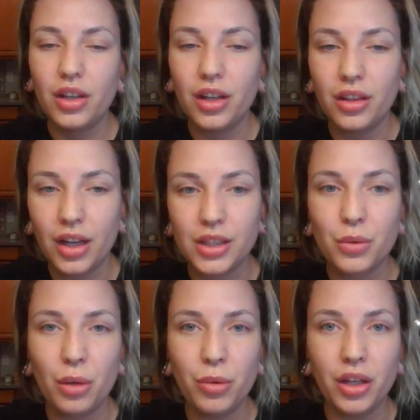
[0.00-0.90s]
And that's
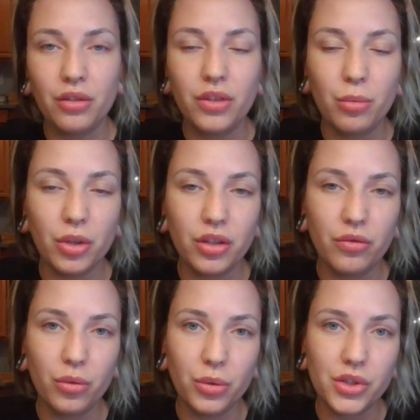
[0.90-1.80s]
why being a female
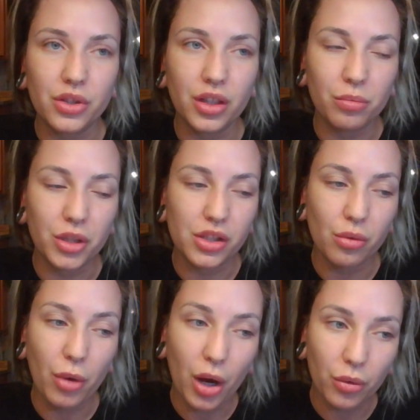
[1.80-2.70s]
influencer can be
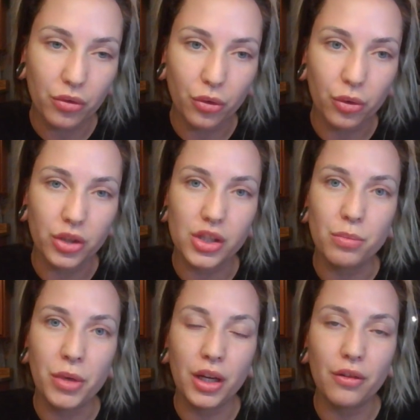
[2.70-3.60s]
so powerful, or
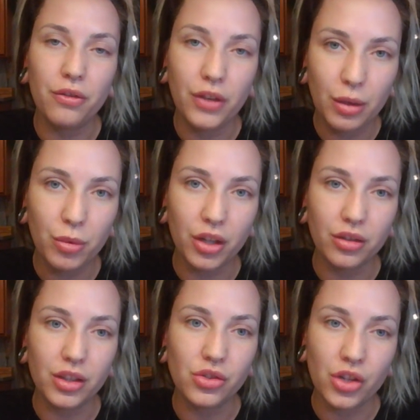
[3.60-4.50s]
just being a
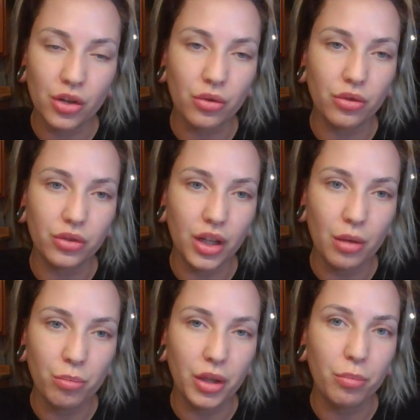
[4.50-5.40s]
female in general
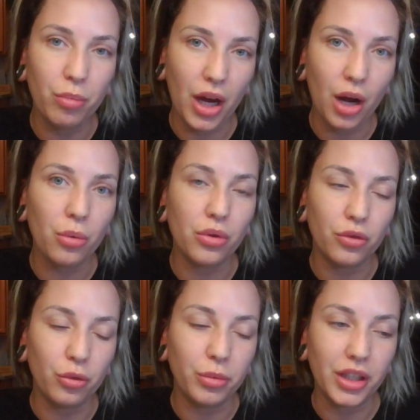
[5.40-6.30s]
can be
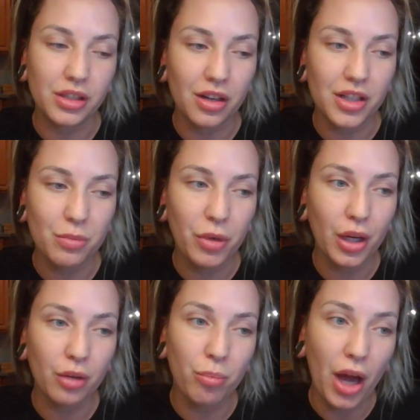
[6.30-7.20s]
powerful, because us
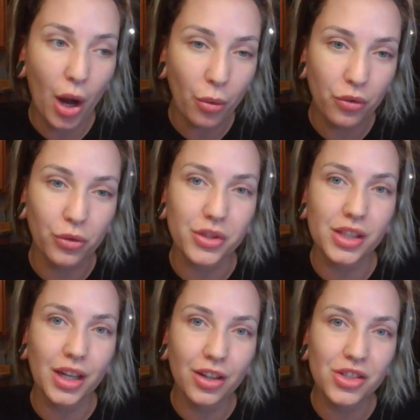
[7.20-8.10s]
being powerful
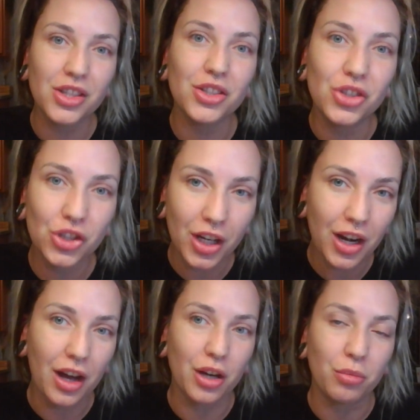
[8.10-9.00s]
scares the shit
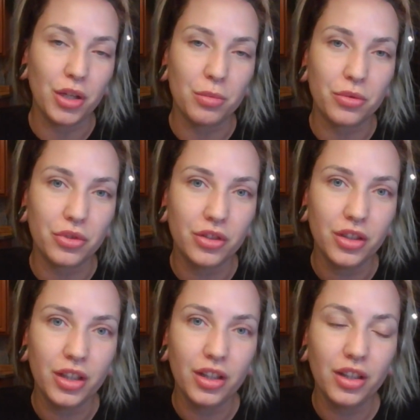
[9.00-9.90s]
out of people.
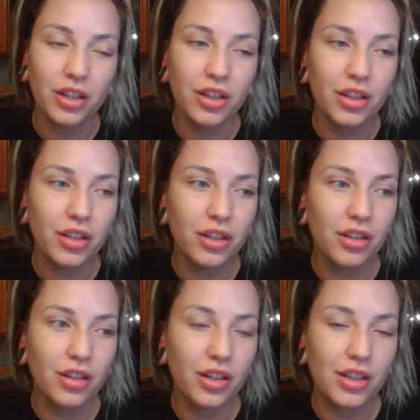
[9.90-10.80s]

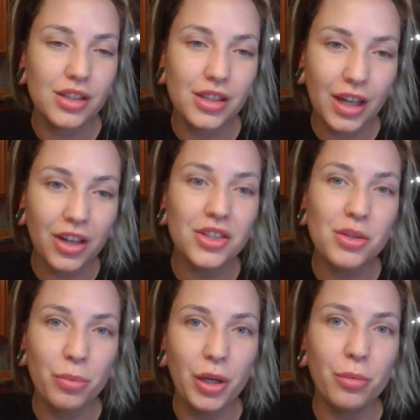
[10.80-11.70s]
It
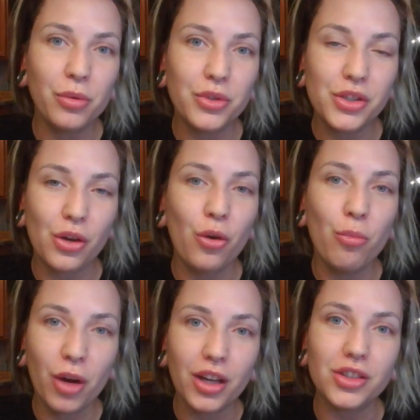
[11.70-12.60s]
scares people so
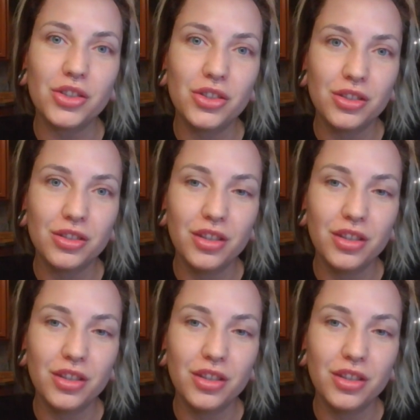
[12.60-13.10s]
much.